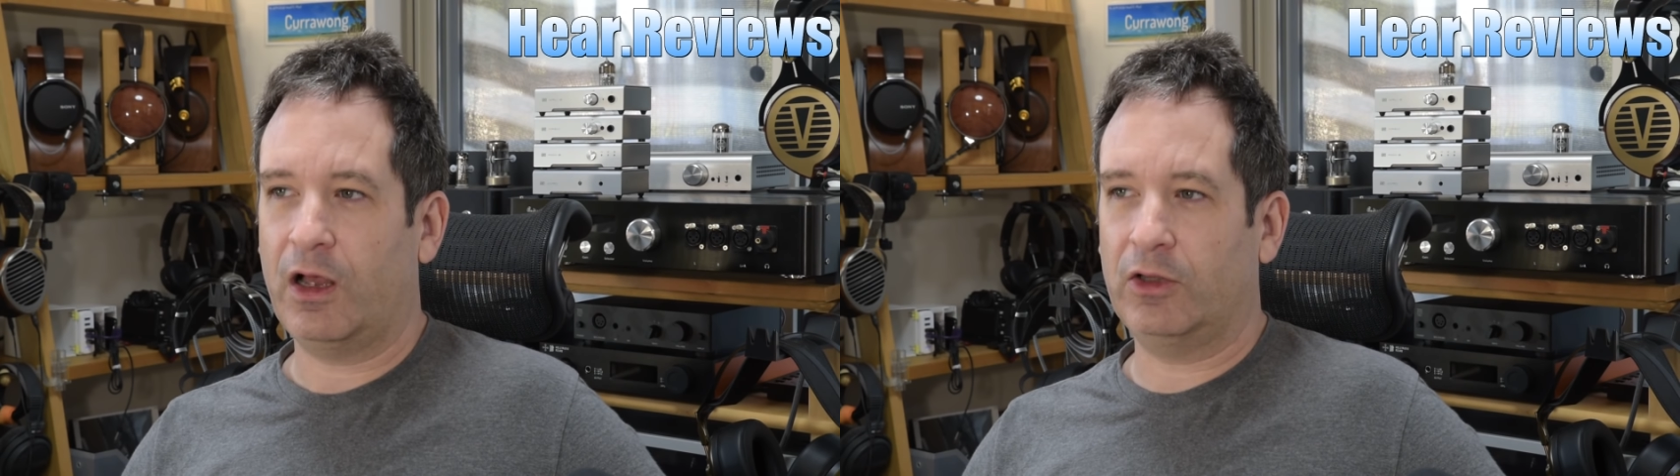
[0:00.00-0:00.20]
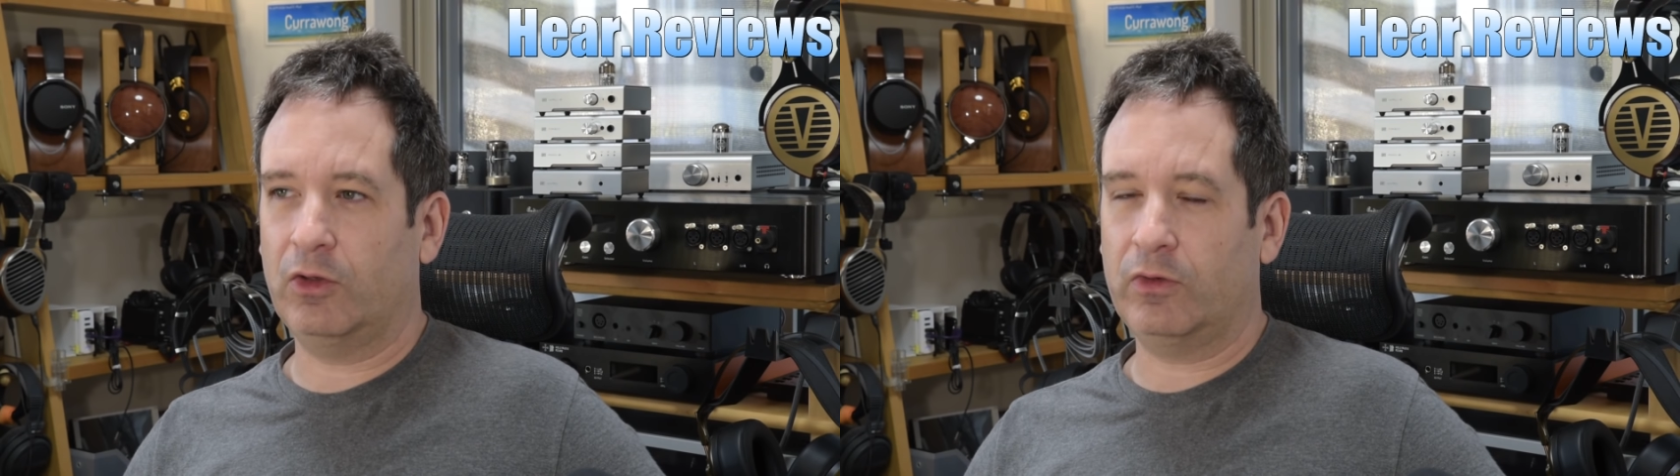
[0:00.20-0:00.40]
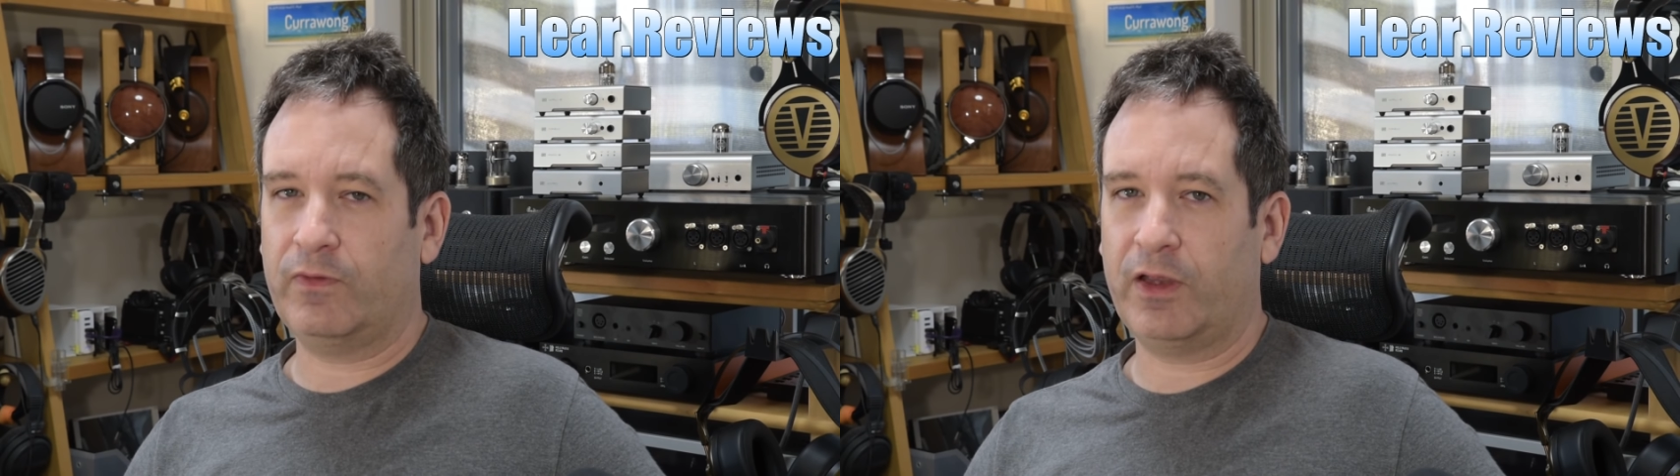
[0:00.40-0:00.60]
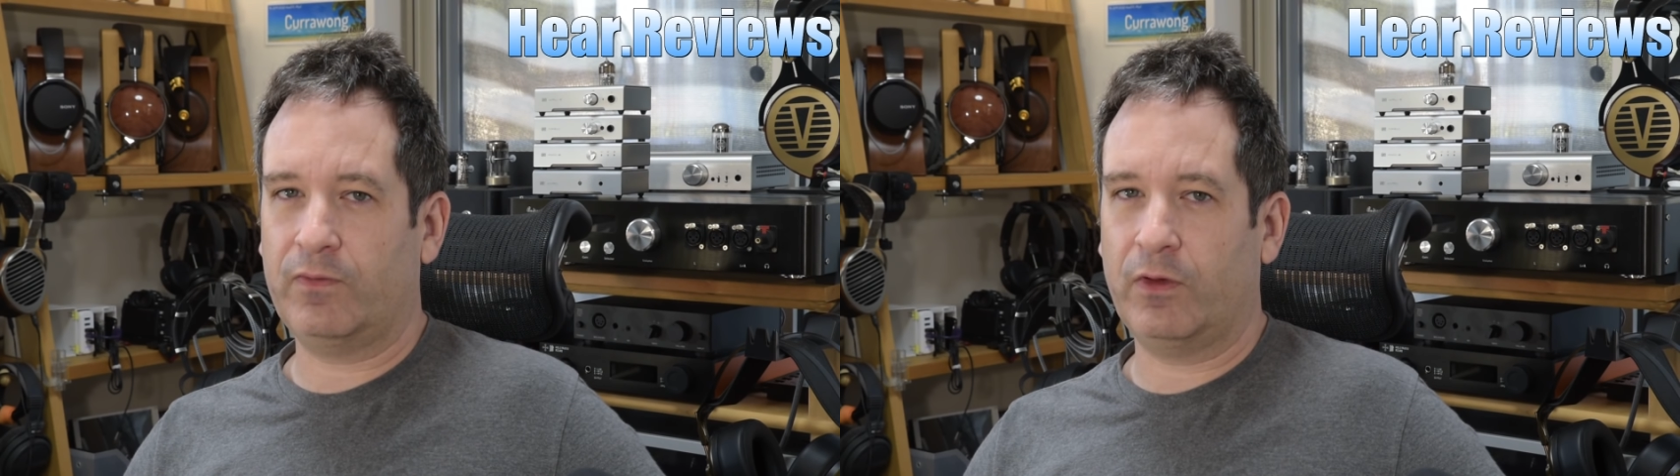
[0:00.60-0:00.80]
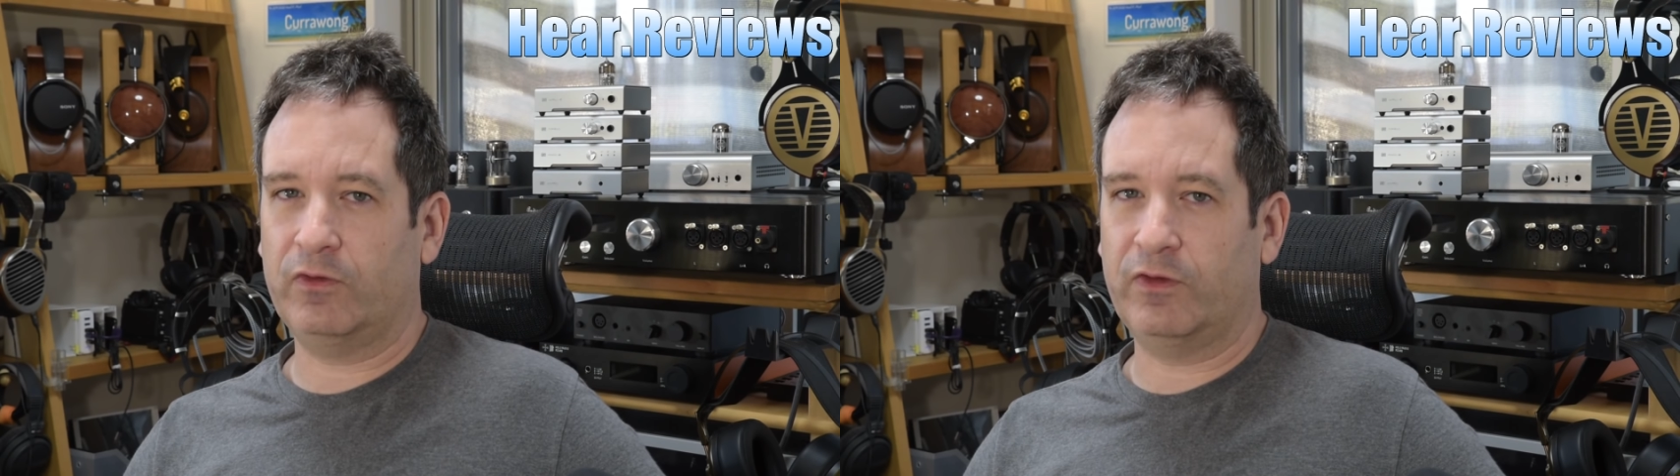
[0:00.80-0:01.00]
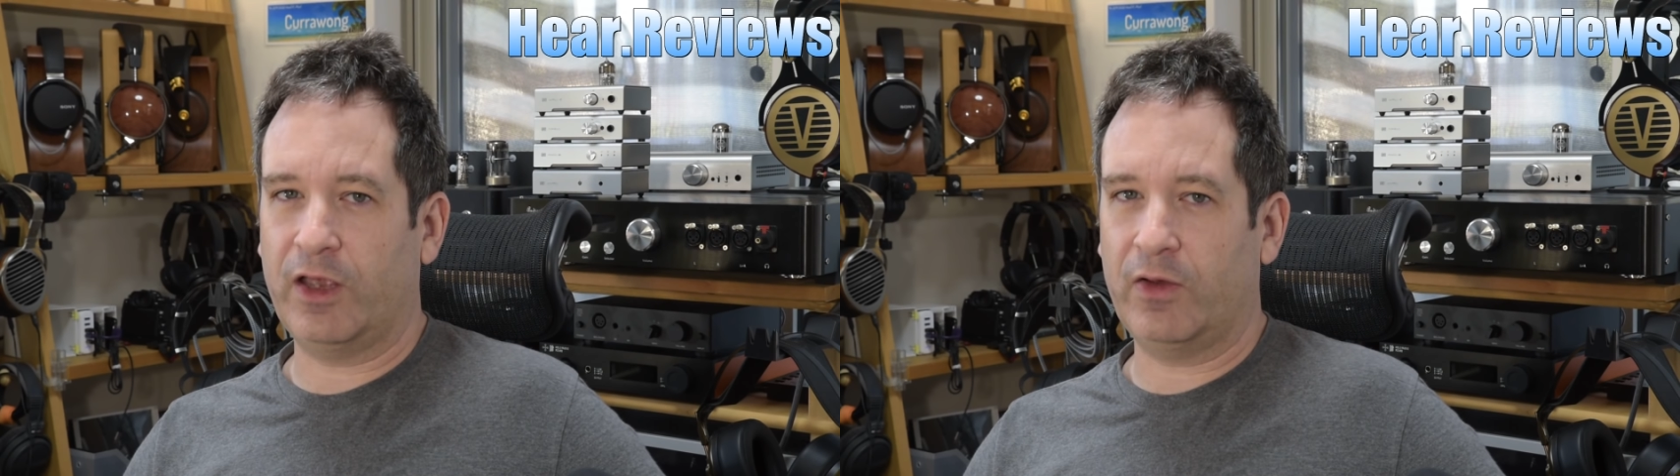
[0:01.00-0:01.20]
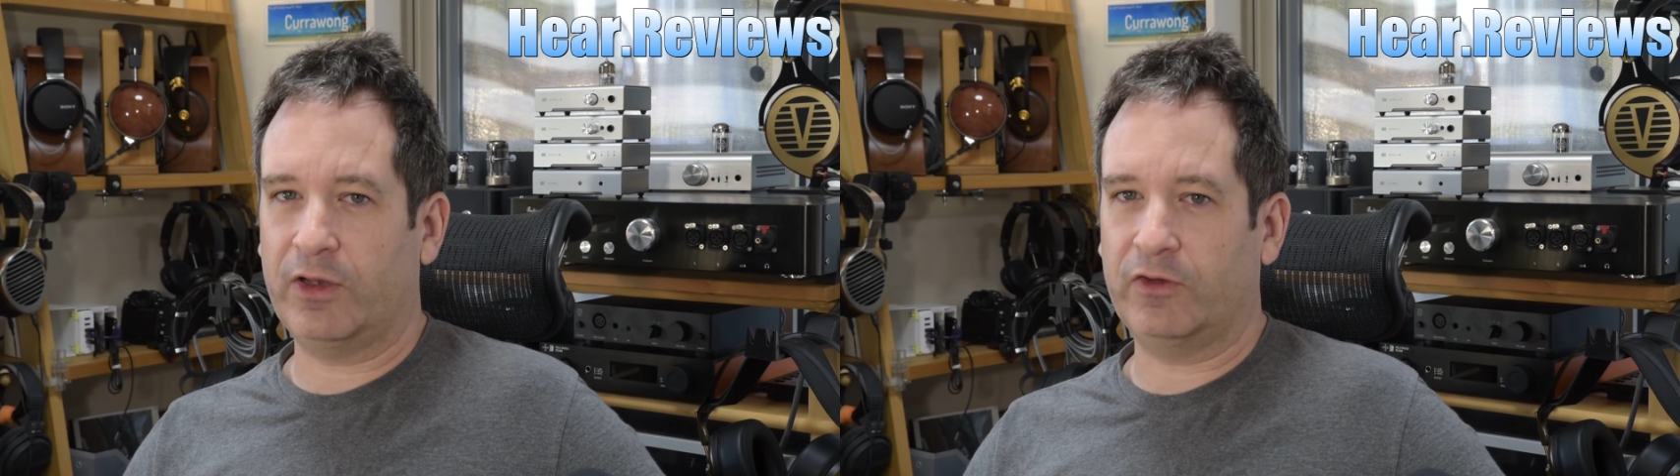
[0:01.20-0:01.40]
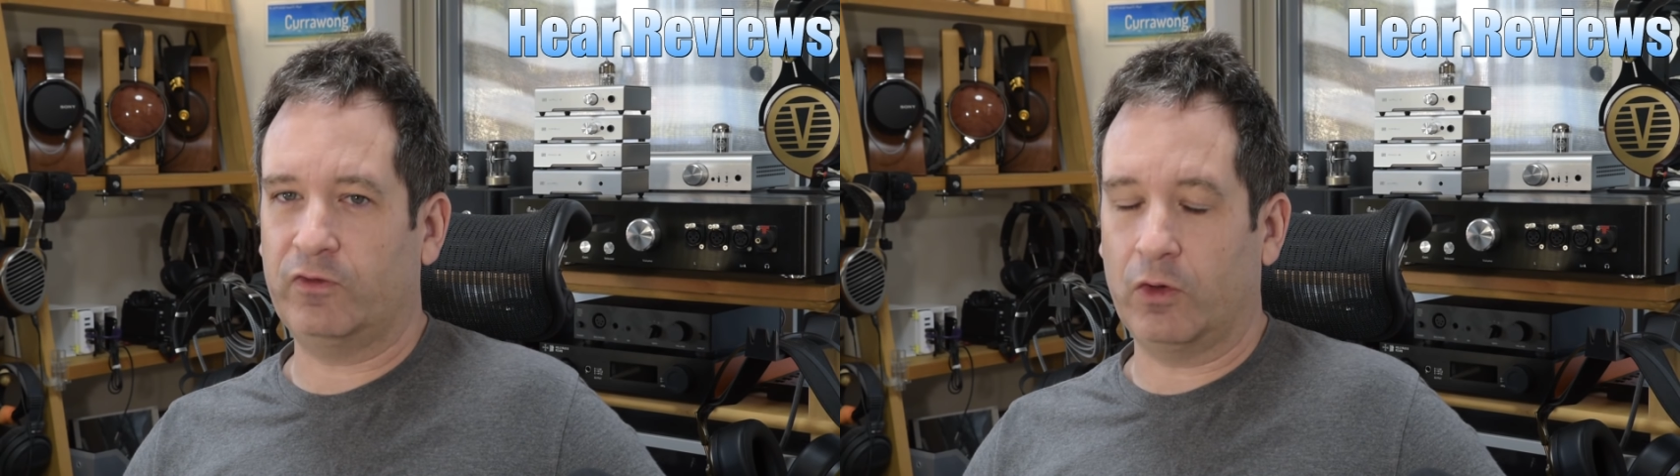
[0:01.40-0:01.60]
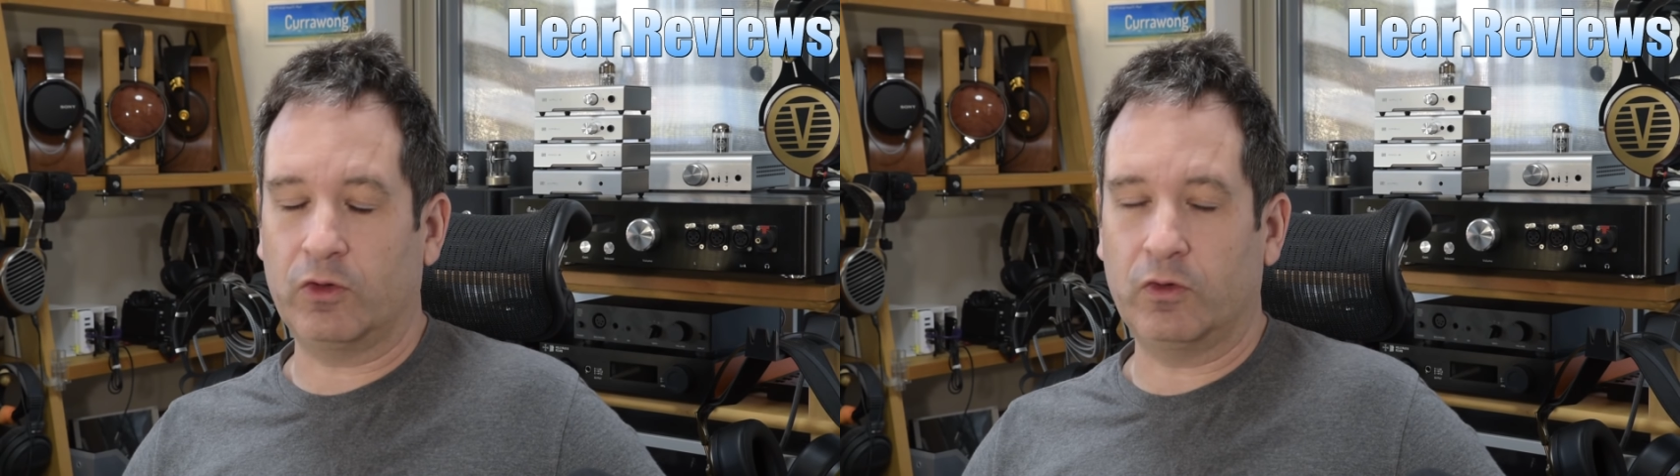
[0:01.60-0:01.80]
A lot of headphones nowadays don't